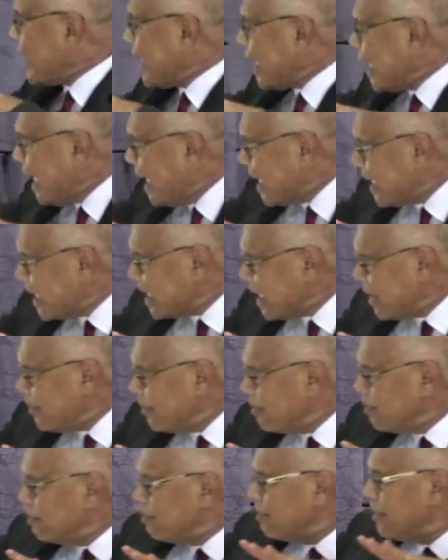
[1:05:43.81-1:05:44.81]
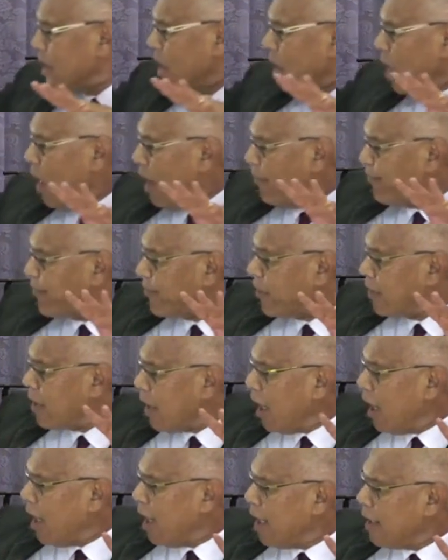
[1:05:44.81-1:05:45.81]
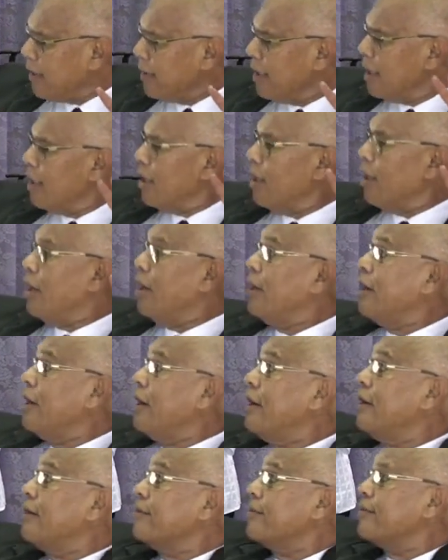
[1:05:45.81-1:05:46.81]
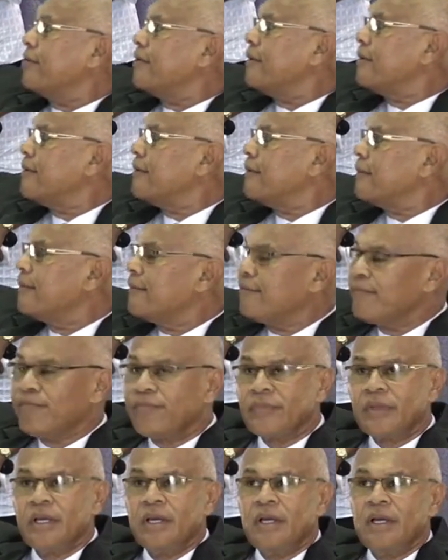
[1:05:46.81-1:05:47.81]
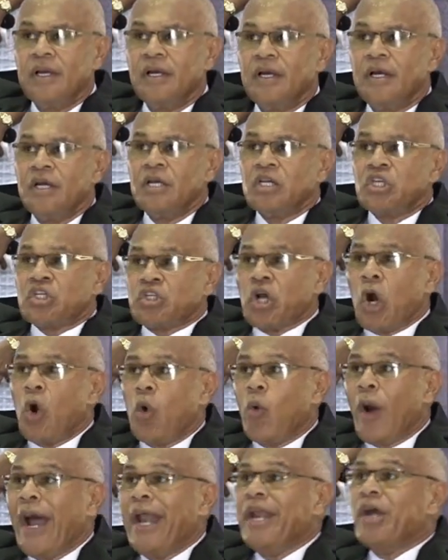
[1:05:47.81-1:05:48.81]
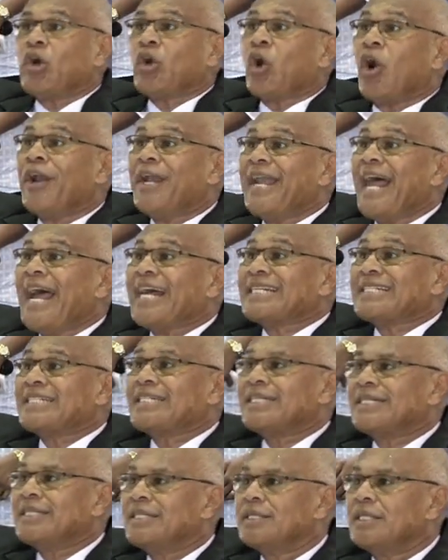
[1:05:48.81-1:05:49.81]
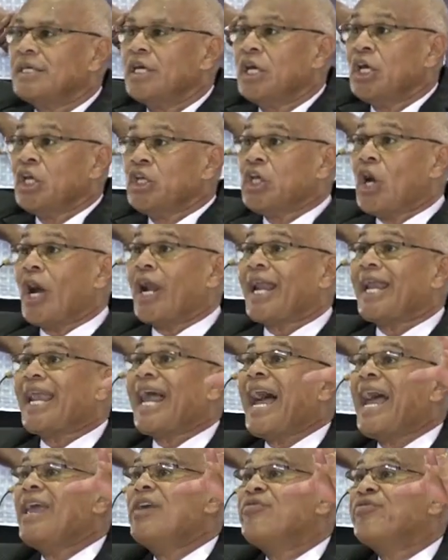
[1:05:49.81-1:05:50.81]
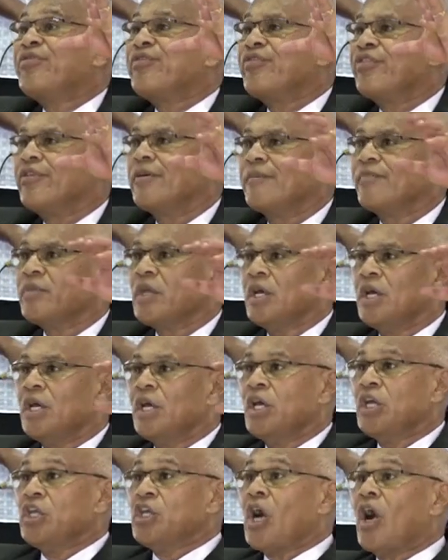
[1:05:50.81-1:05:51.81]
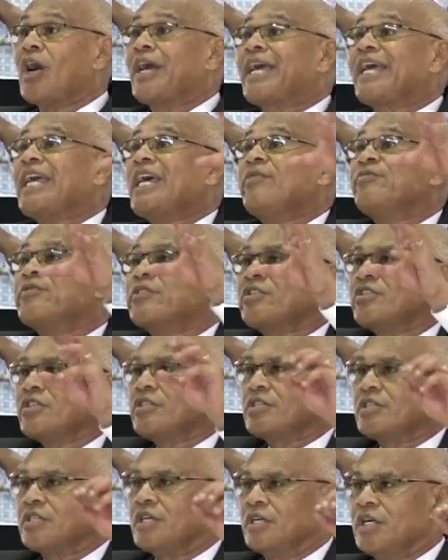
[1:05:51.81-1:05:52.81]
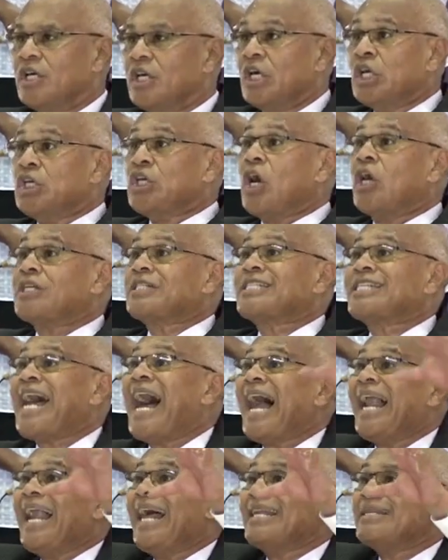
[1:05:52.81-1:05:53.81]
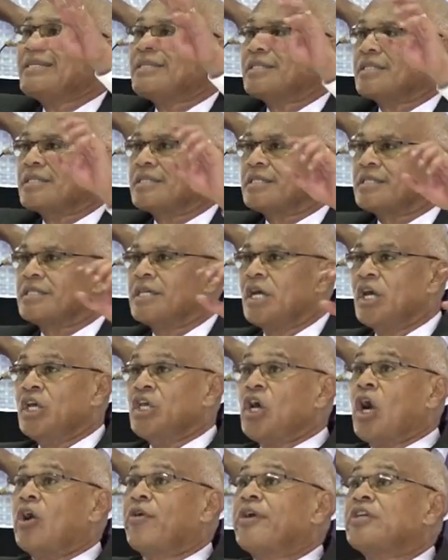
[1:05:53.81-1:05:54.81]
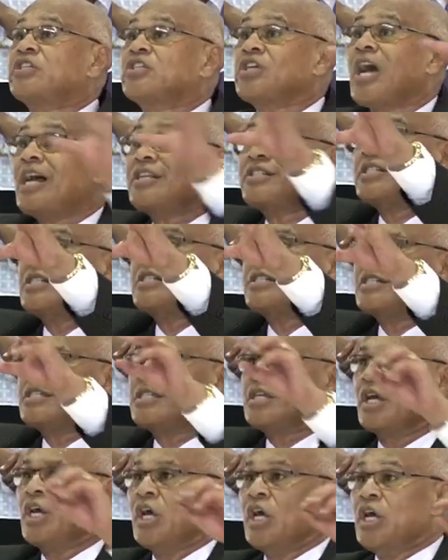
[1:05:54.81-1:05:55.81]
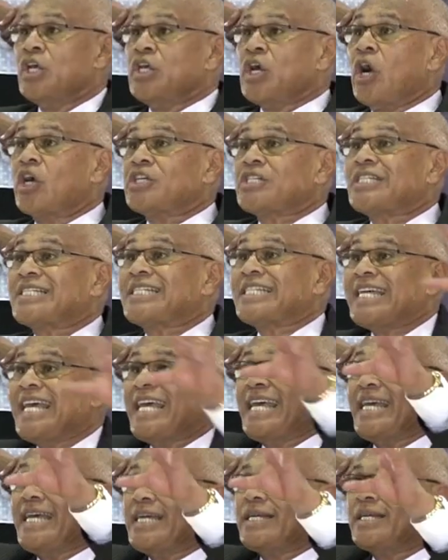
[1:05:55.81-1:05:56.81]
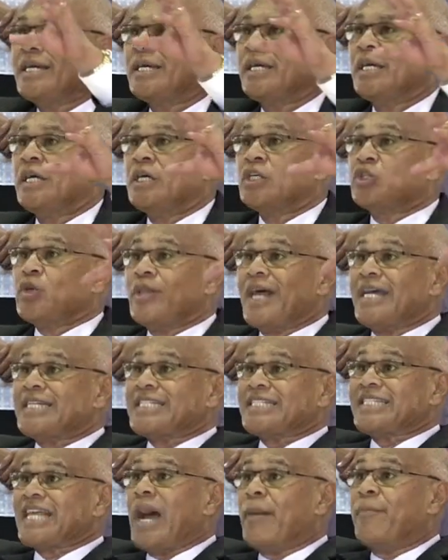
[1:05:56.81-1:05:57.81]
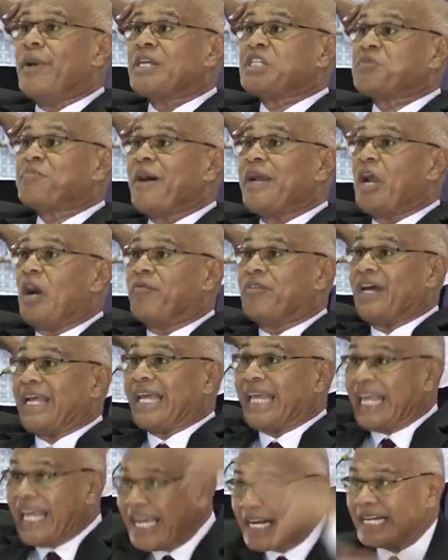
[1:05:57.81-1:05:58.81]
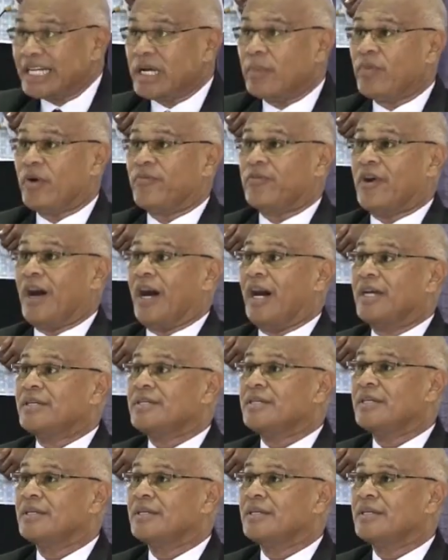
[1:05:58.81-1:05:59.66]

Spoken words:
kingdom of God on earth. So when you connect your life, your gifts, your talents, your resources, your seed to the establishment of the kingdom of God,